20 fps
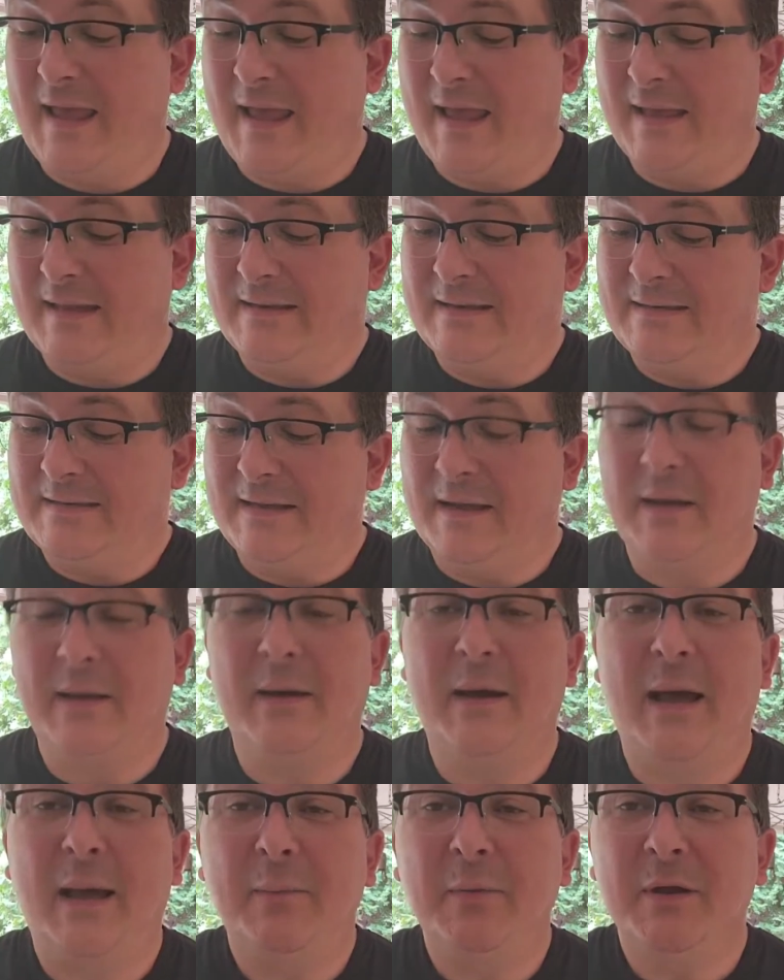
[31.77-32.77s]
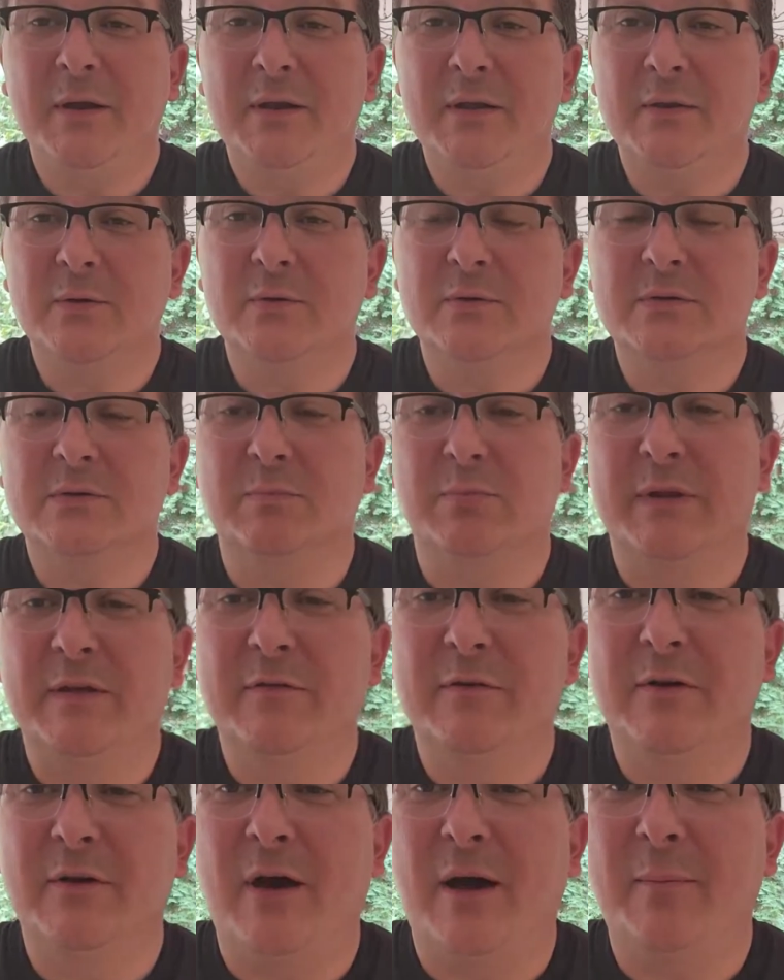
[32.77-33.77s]
And I'm going to use,
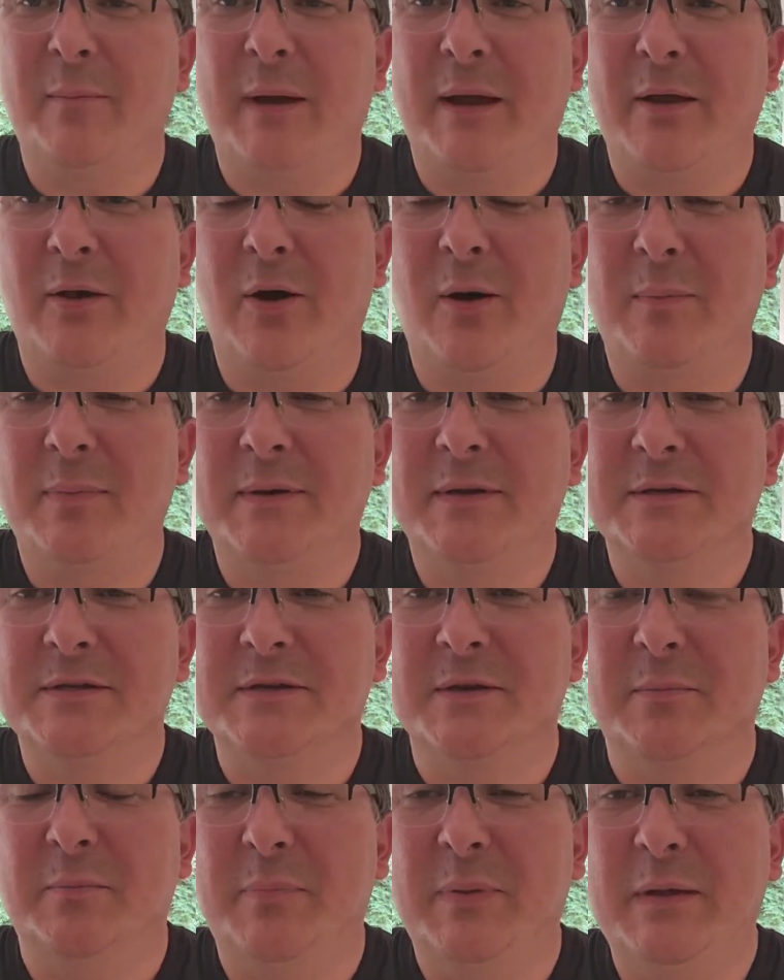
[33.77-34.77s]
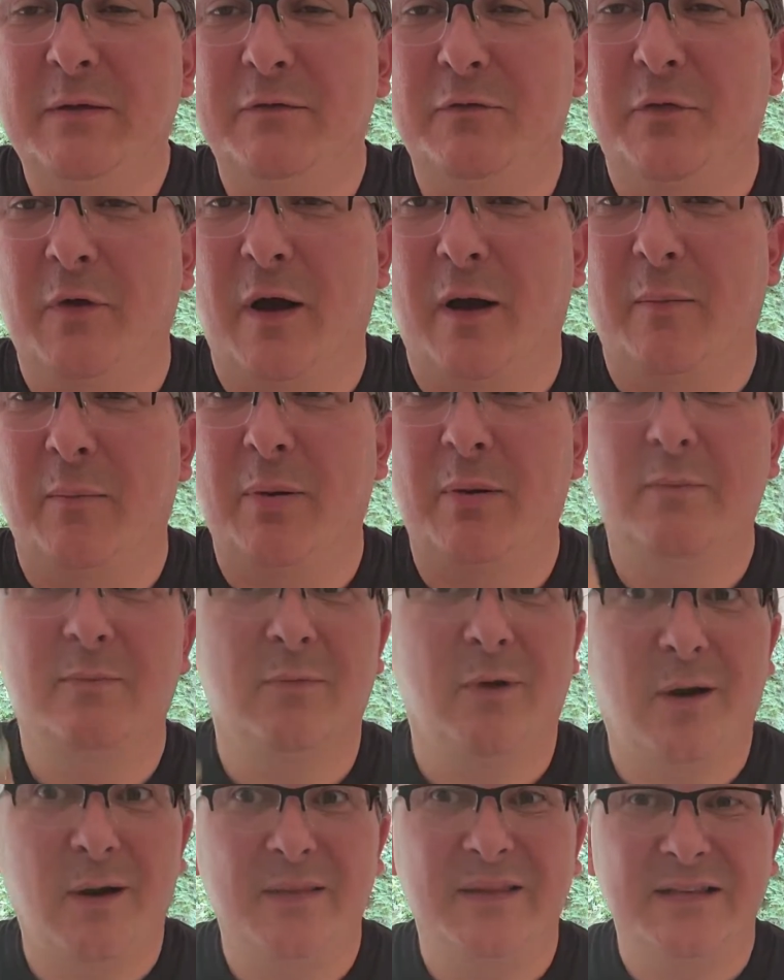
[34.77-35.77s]
believe it or not, my competition beef rub
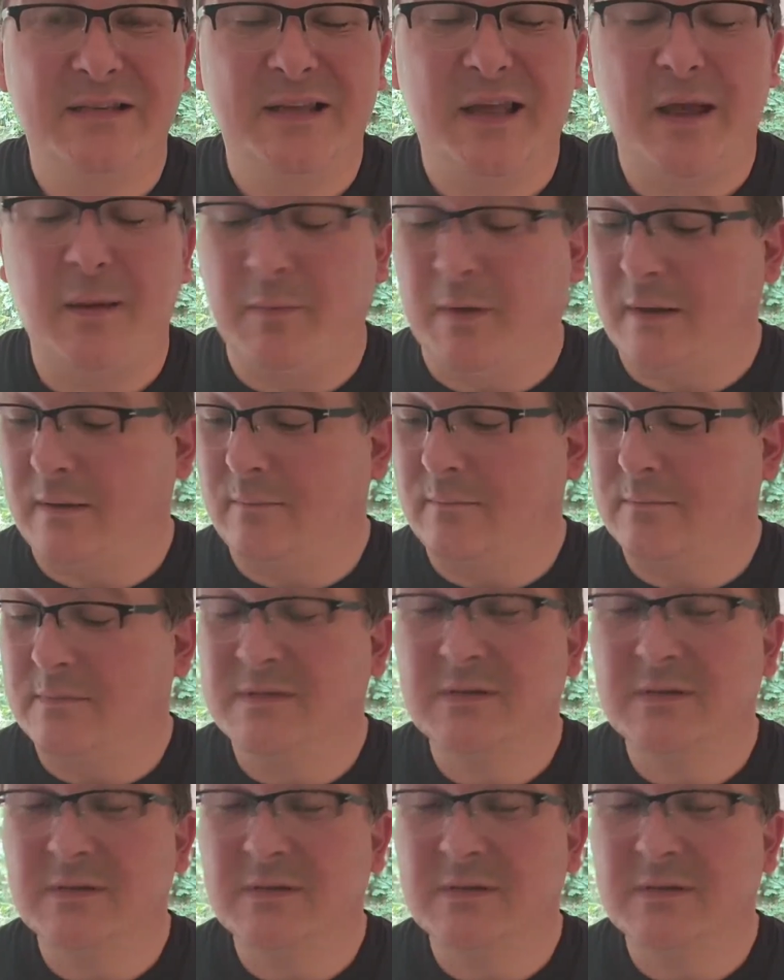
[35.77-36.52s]
on the salmon.